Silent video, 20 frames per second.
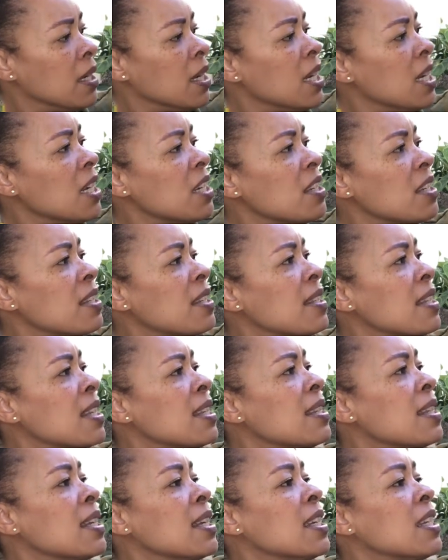it just
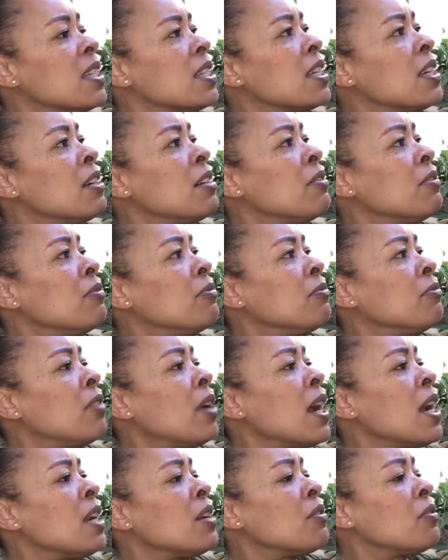says that it's a
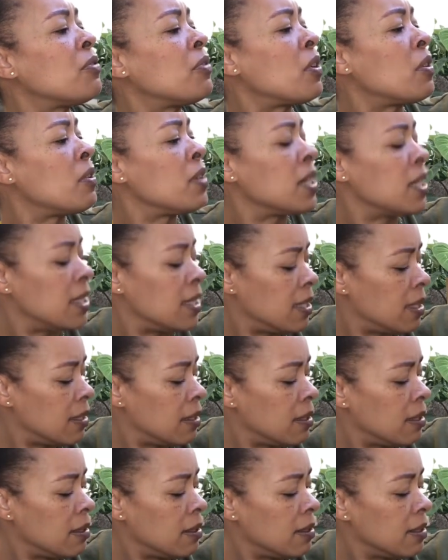rainforest
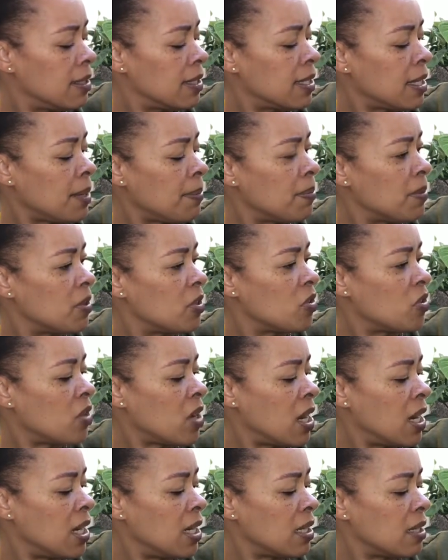
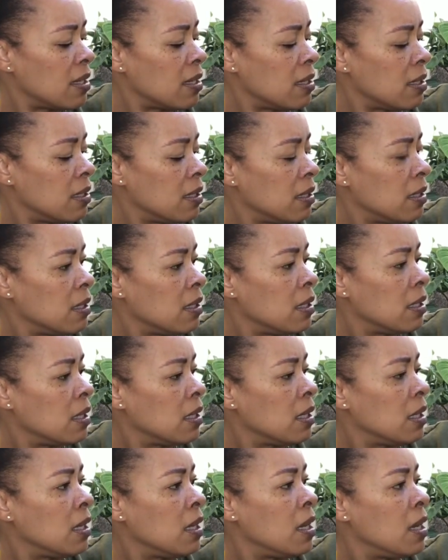substrate.
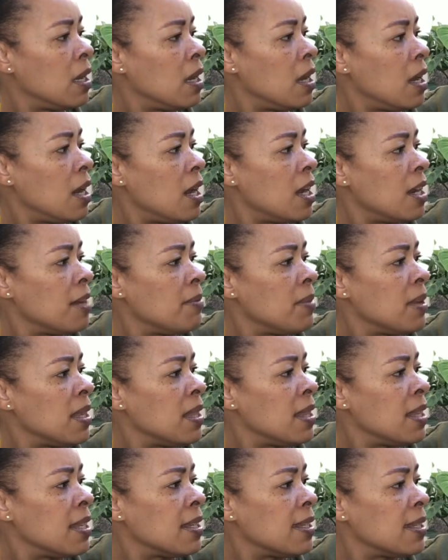And I
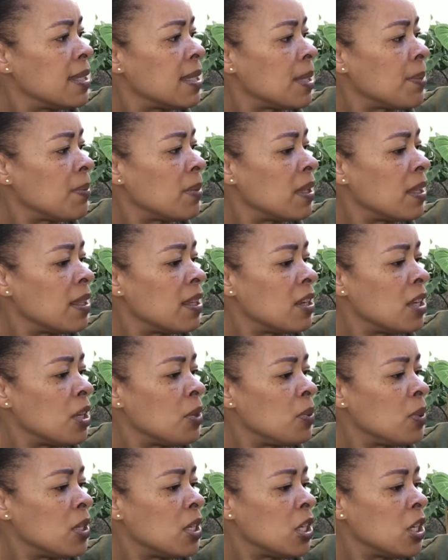mean, this is something that
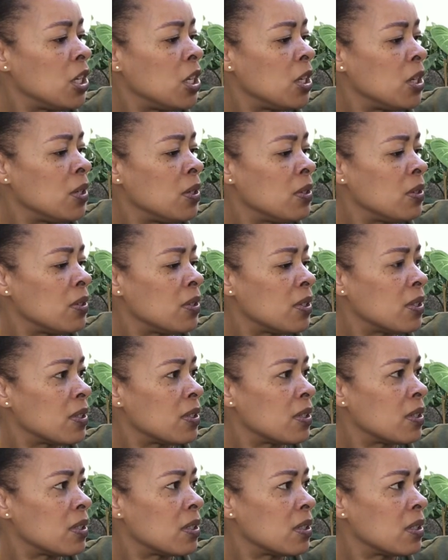you would
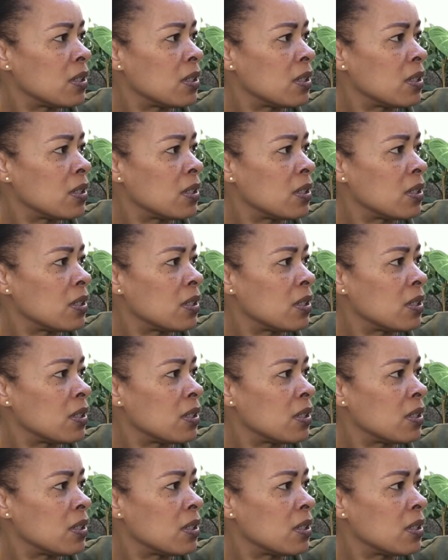use